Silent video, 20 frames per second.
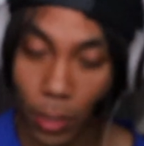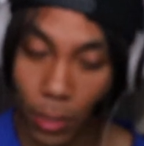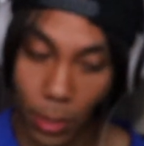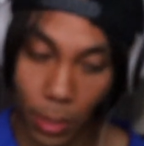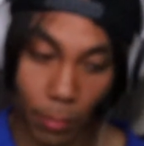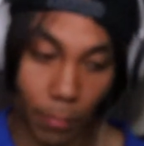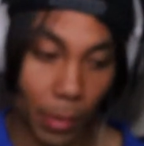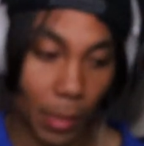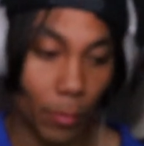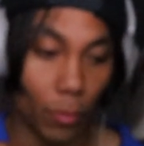
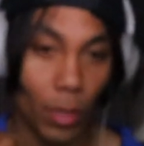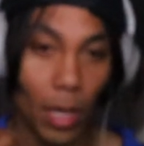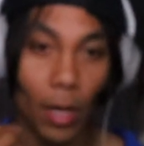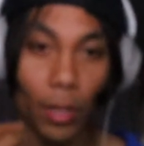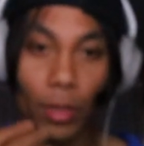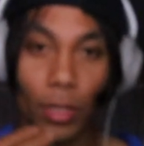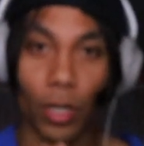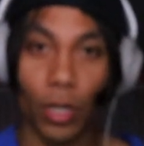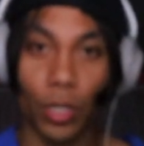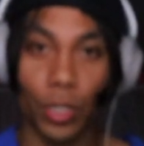Some people
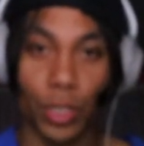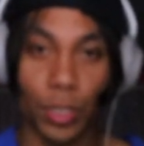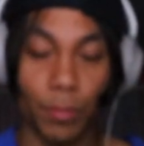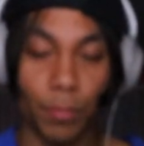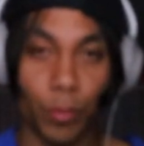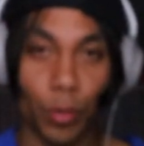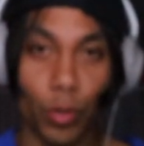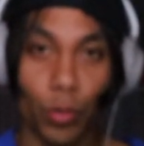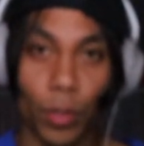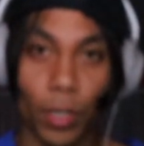out there are
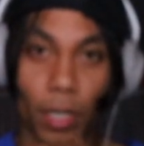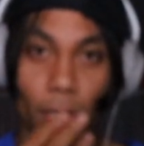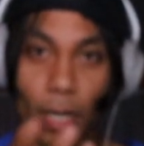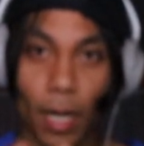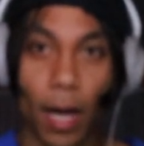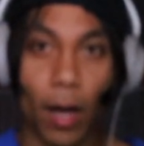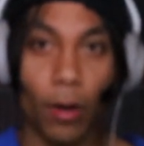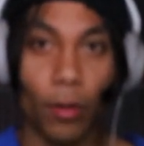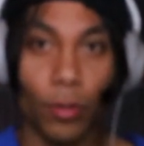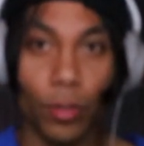spewing it
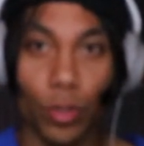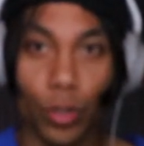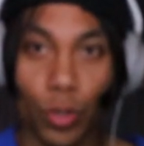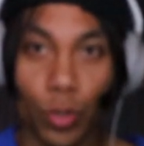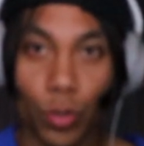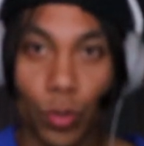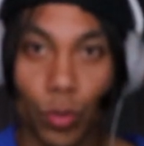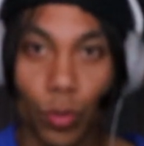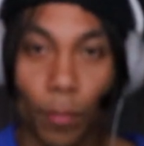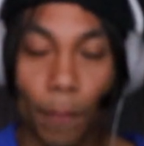out
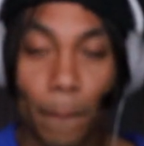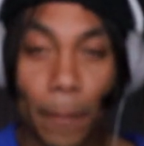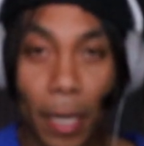into